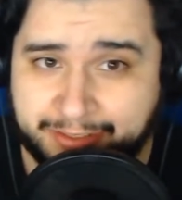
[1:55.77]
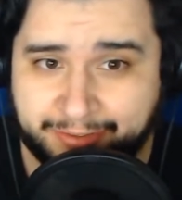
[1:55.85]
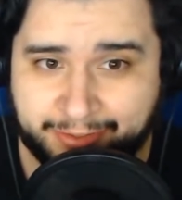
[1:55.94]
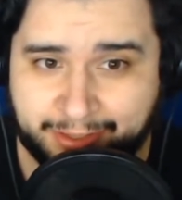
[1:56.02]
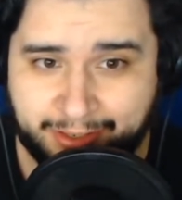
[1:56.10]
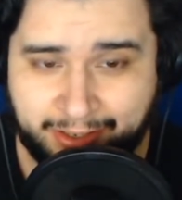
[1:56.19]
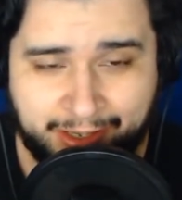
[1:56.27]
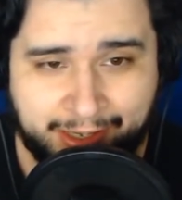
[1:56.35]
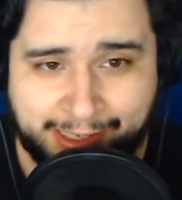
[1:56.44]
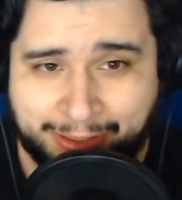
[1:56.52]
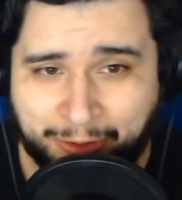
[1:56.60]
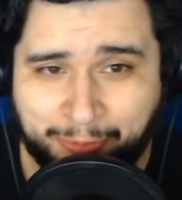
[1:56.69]
And
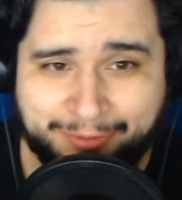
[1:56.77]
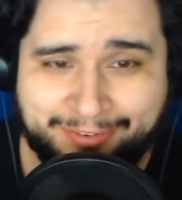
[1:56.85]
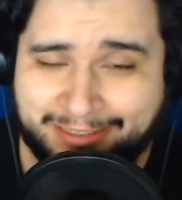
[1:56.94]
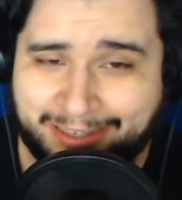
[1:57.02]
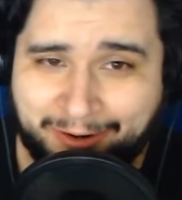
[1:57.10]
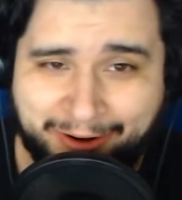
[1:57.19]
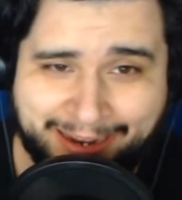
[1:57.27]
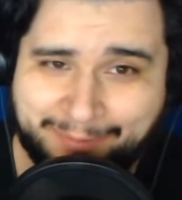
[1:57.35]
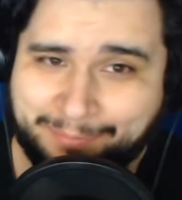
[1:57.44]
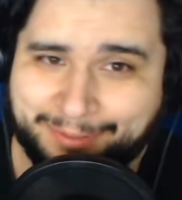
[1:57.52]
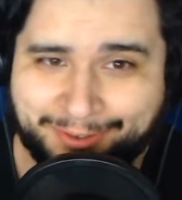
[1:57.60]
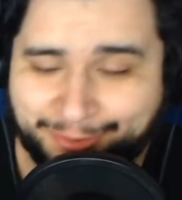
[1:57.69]
we see how
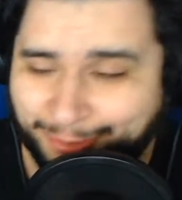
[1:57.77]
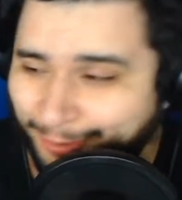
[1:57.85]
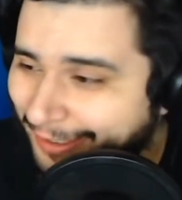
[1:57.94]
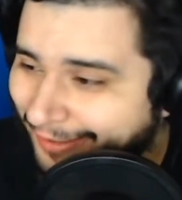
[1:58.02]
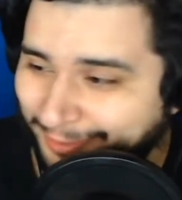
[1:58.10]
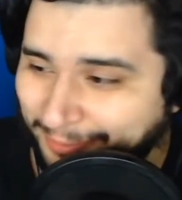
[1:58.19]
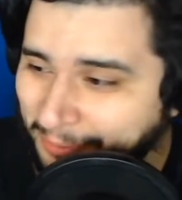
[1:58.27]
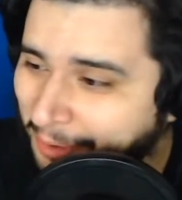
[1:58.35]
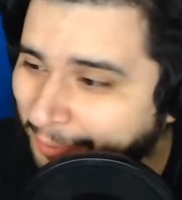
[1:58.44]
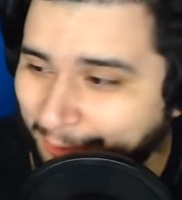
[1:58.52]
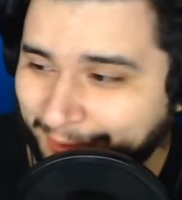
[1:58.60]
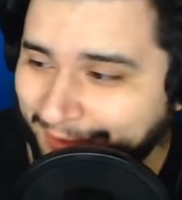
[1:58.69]
happy and joyous
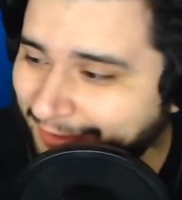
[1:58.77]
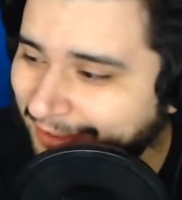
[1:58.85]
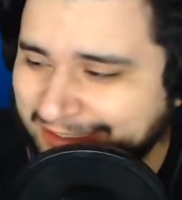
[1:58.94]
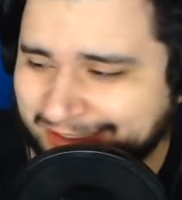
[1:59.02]
Momo is, like,